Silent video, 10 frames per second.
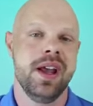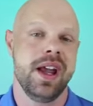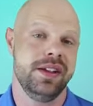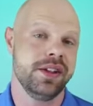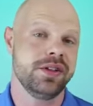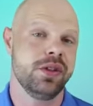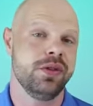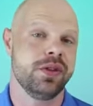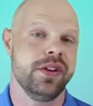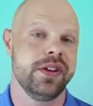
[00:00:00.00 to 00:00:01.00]
a digital
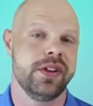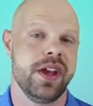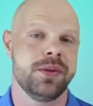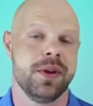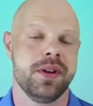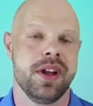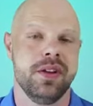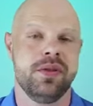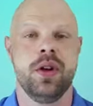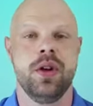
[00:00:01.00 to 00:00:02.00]
forensics expert, a
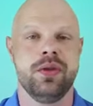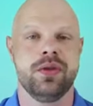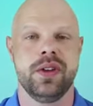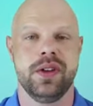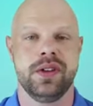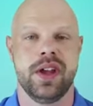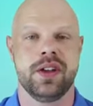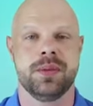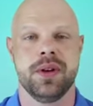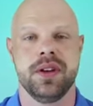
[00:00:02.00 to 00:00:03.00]
photo forensics
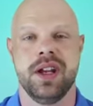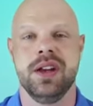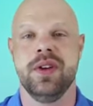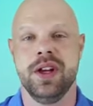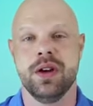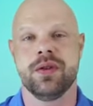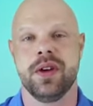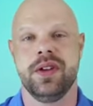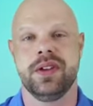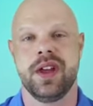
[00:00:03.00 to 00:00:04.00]
expert, and a video
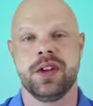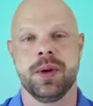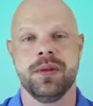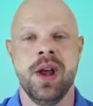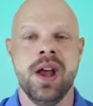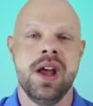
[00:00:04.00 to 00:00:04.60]
forensics expert.